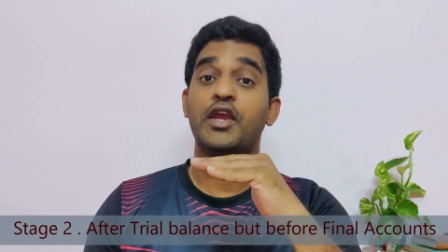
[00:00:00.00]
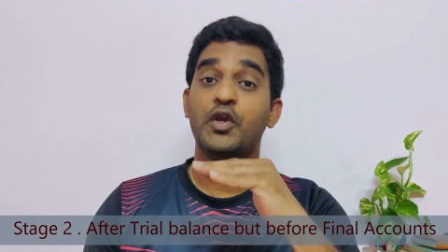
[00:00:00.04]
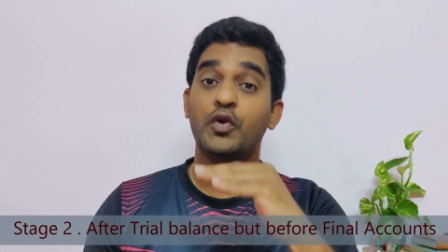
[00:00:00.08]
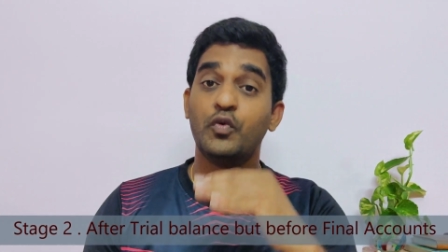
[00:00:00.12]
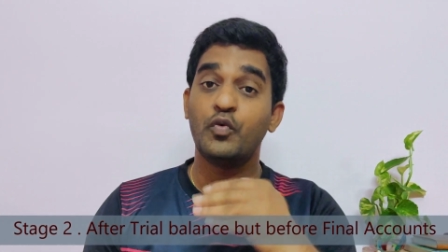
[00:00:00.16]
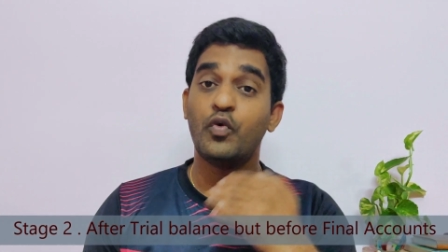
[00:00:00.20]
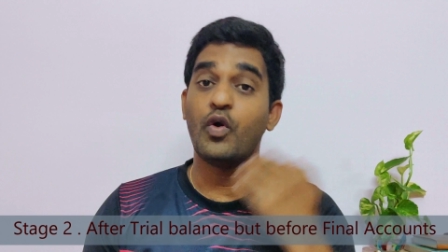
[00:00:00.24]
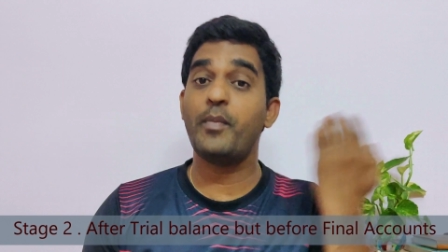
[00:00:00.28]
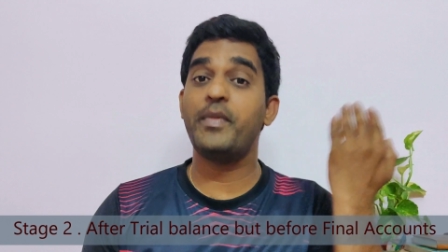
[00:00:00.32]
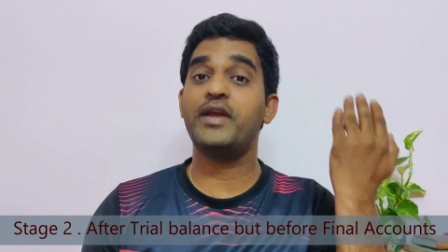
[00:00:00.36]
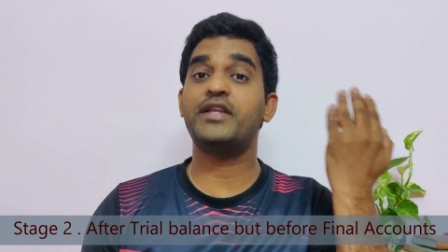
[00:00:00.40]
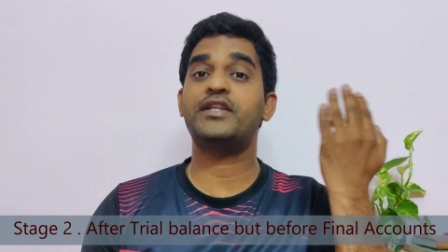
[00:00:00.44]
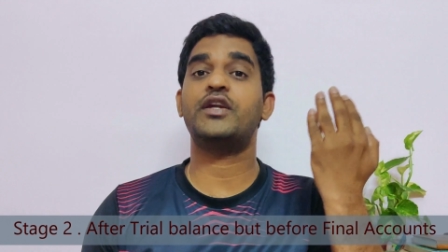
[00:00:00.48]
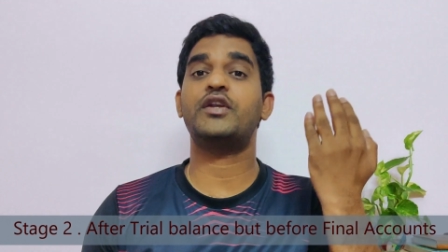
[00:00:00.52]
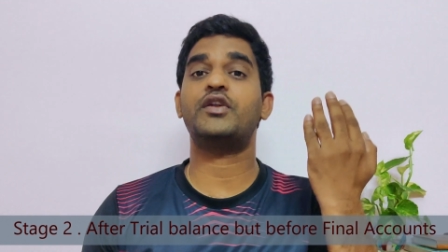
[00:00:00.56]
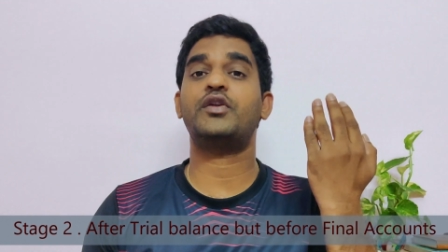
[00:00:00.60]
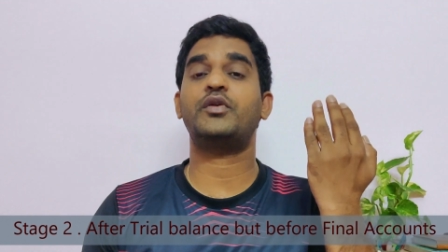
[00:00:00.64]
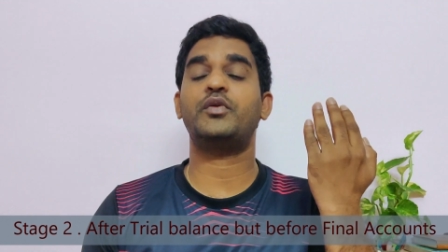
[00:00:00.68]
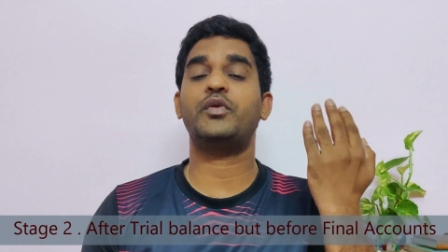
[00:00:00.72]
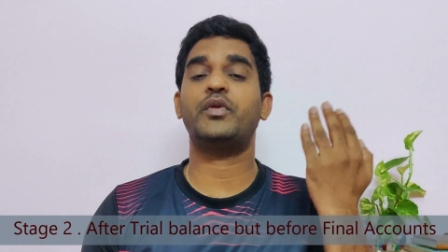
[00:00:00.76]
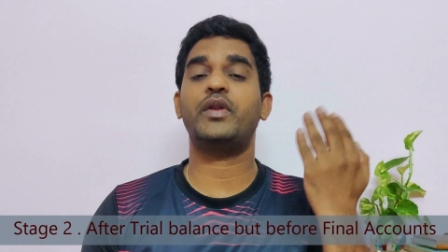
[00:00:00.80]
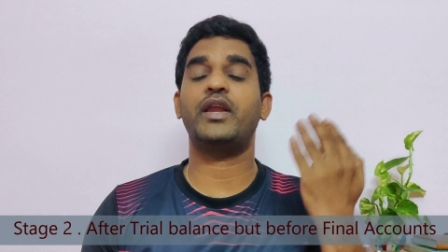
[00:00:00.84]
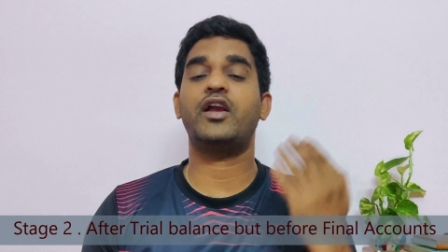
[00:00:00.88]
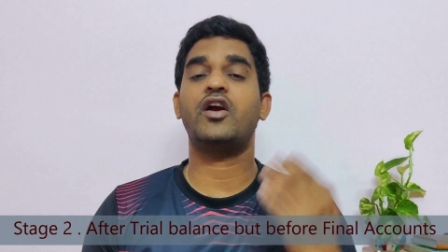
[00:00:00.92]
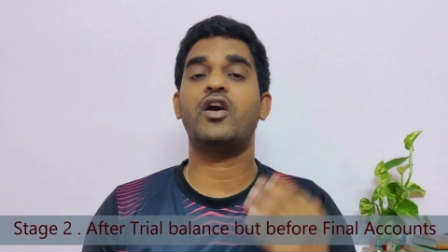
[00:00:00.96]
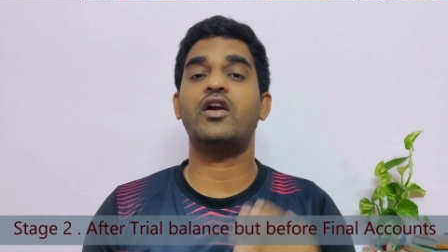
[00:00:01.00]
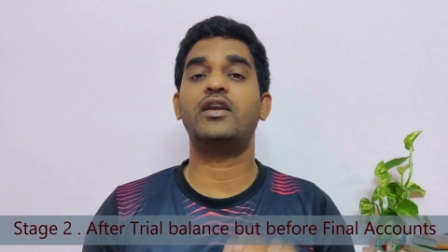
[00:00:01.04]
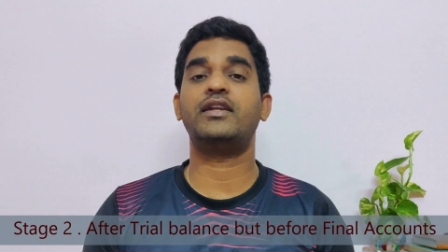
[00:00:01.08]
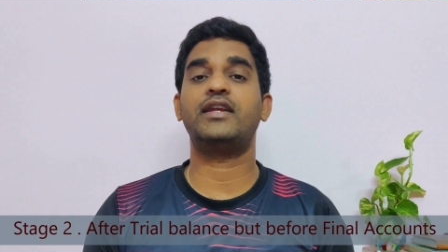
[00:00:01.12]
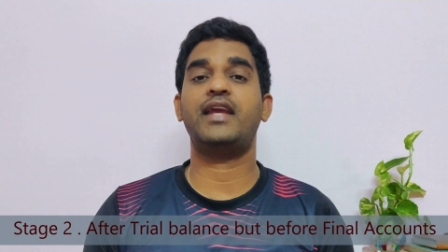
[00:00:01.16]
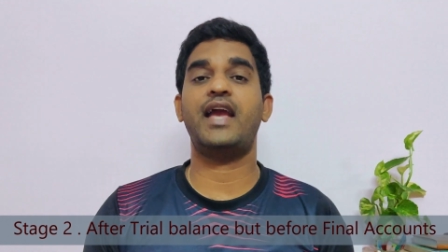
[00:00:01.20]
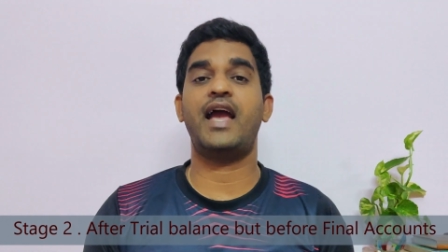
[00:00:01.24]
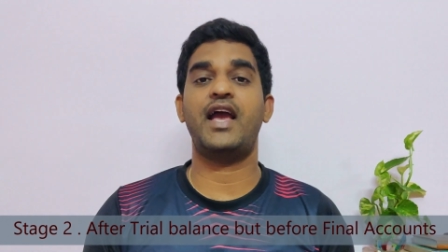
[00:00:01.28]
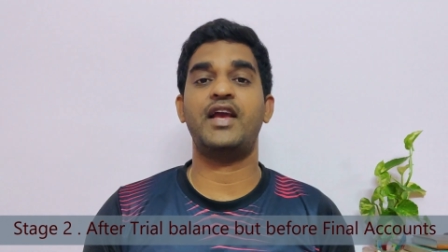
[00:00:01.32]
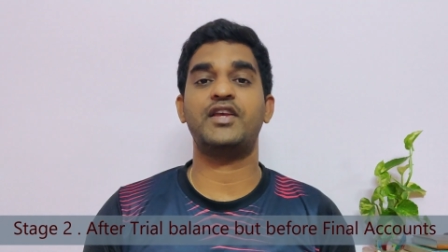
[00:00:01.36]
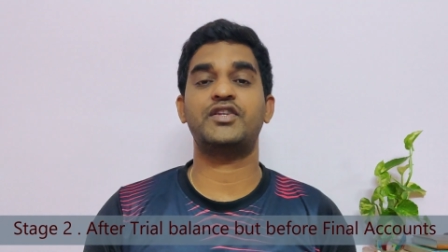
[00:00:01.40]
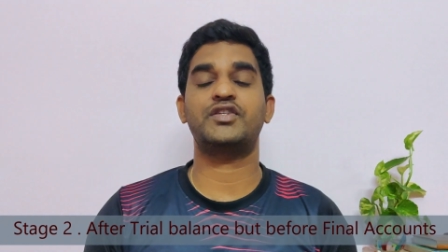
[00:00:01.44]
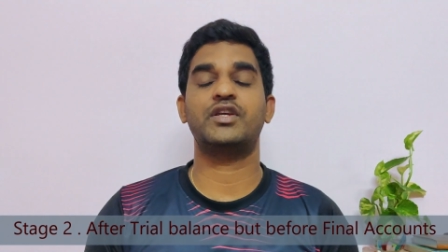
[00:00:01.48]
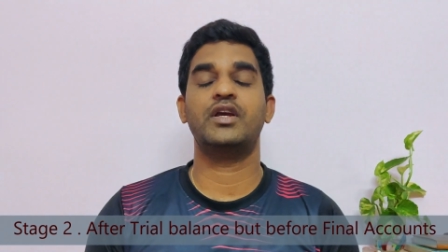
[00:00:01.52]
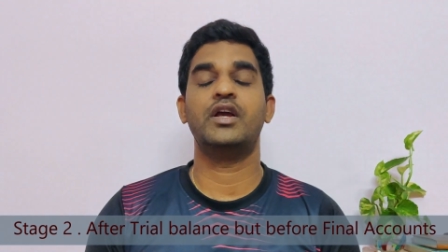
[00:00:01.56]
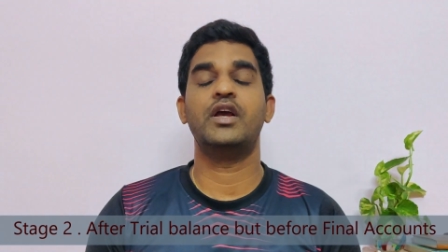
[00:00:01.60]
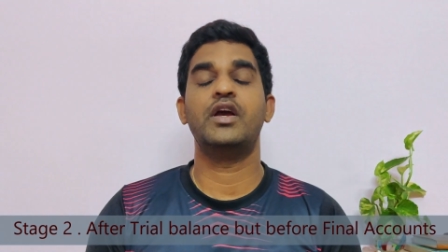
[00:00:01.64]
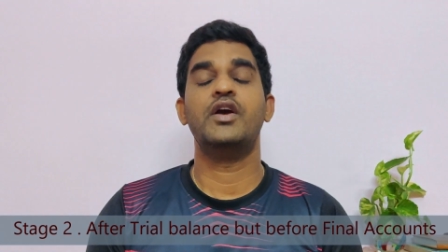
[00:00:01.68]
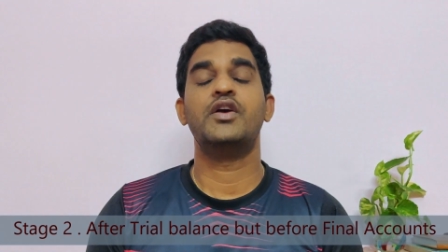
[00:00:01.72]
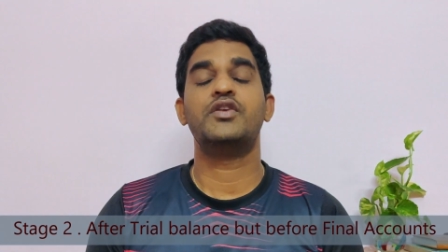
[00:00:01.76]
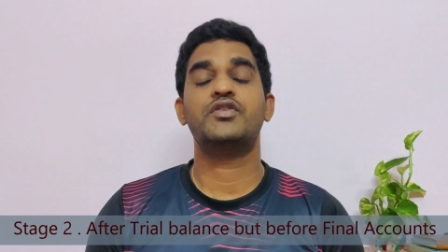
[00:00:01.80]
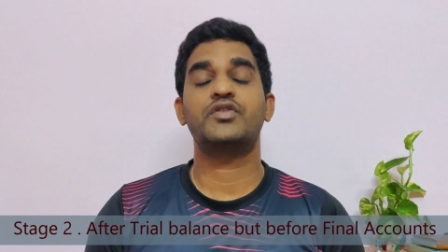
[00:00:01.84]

you omitted to record cash.